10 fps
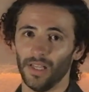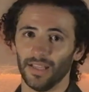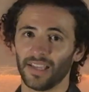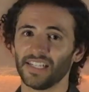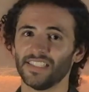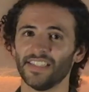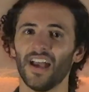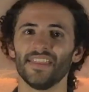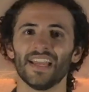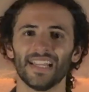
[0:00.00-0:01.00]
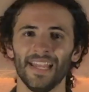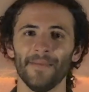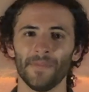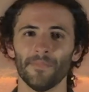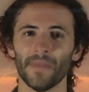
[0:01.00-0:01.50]
like a design that
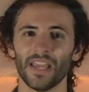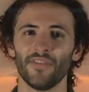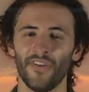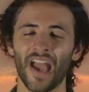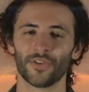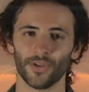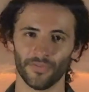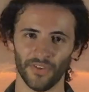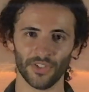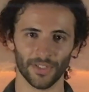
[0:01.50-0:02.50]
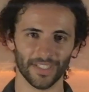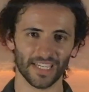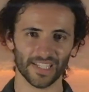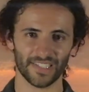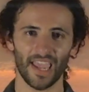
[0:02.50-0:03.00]
can't be manufactured
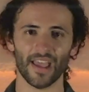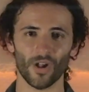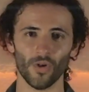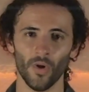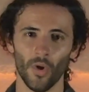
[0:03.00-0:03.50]
efficiently at scale,